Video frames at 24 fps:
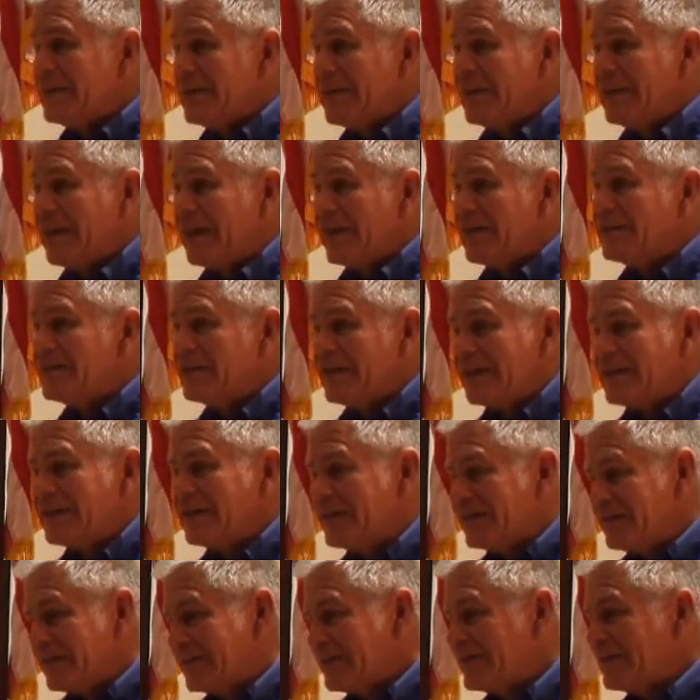
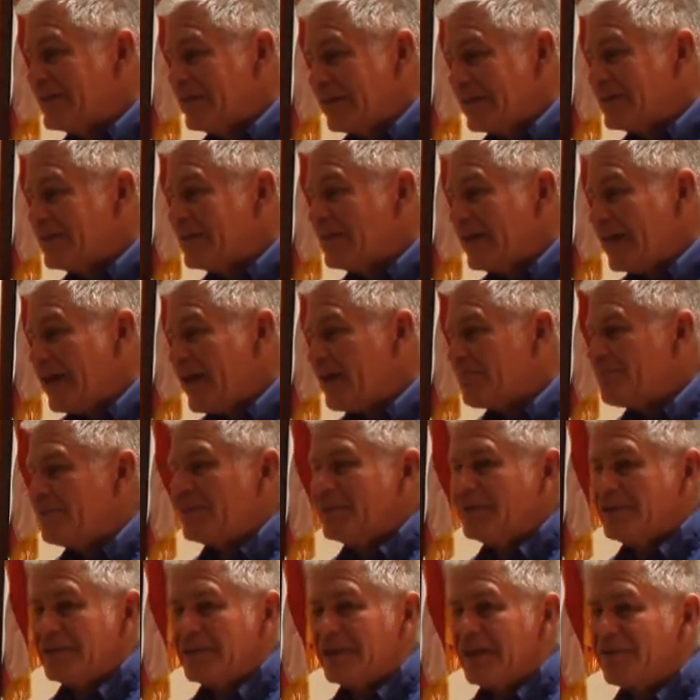They're happy
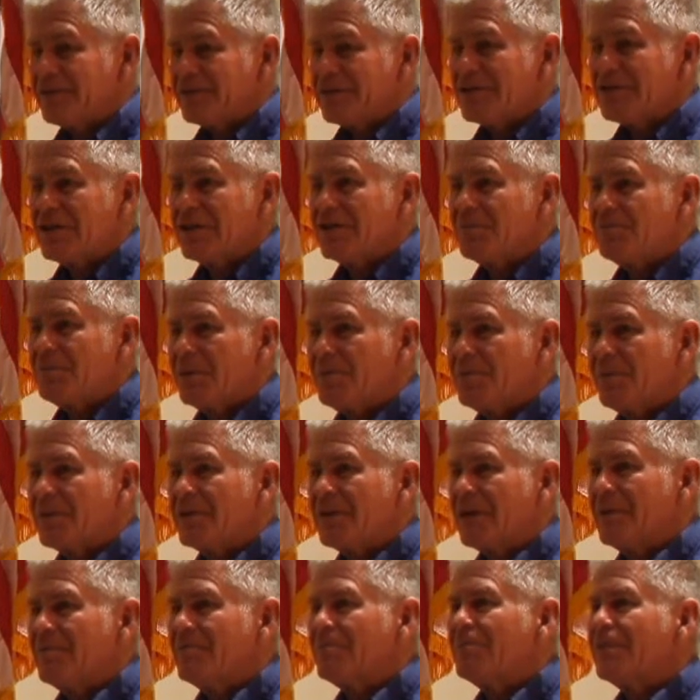enough to see the people
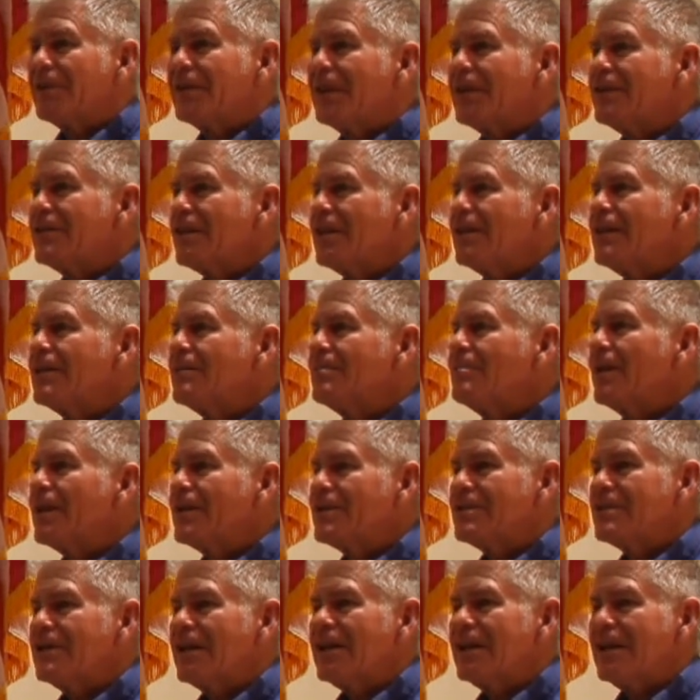come, but they say their
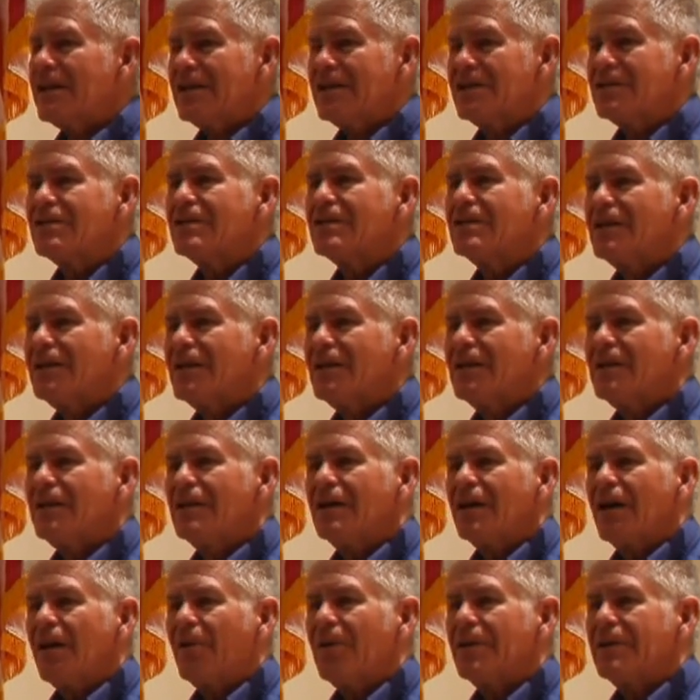best days
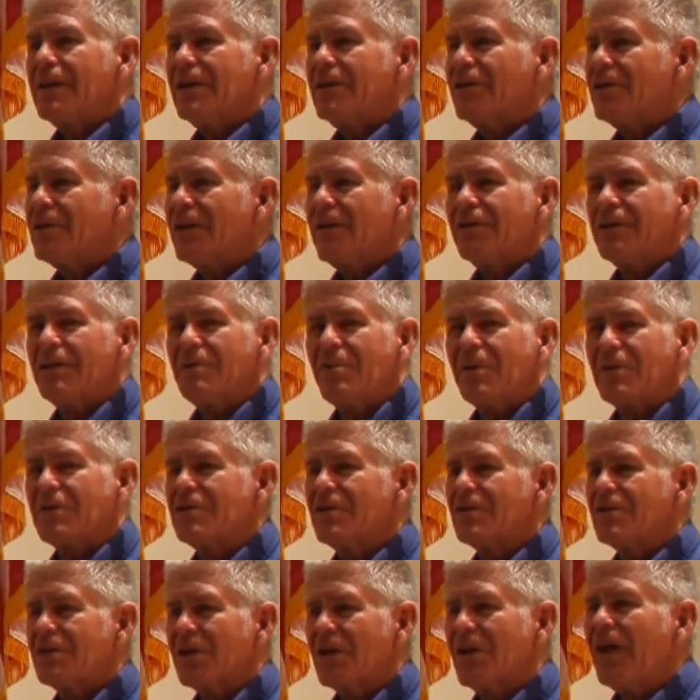are when they don't have any
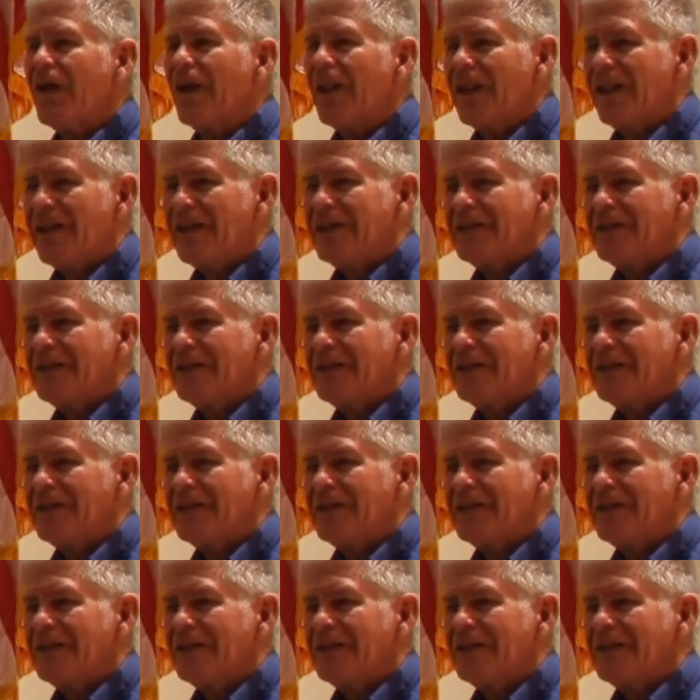business at all.